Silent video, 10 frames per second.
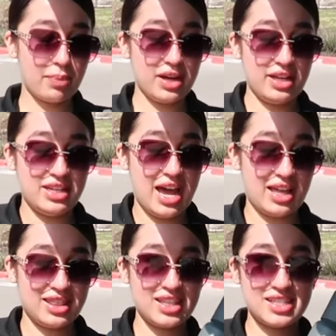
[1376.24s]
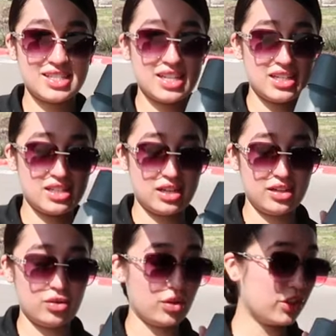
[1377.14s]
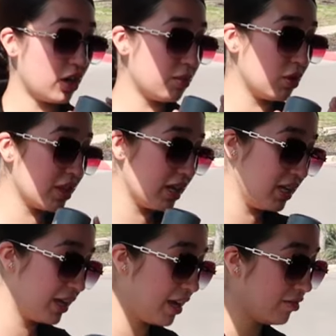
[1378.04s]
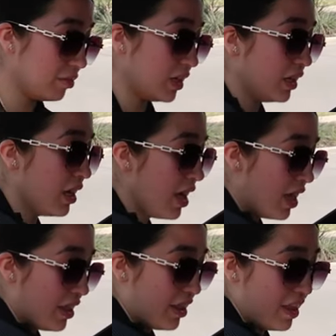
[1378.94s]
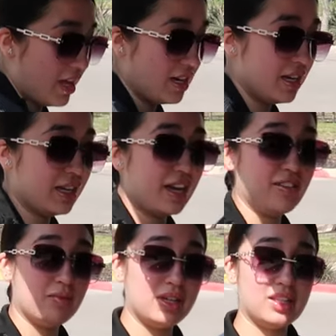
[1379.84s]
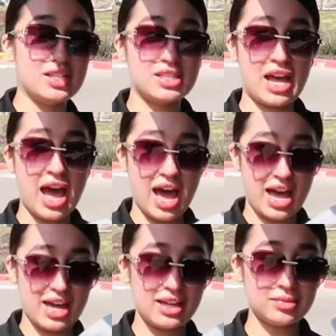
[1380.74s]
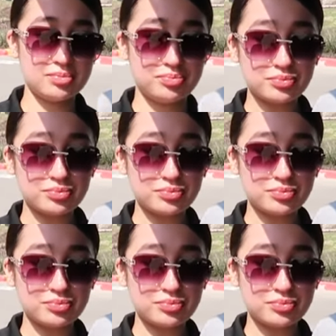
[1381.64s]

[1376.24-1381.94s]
but yeah, this is a little thermal that he gave me. Then he gave me this hat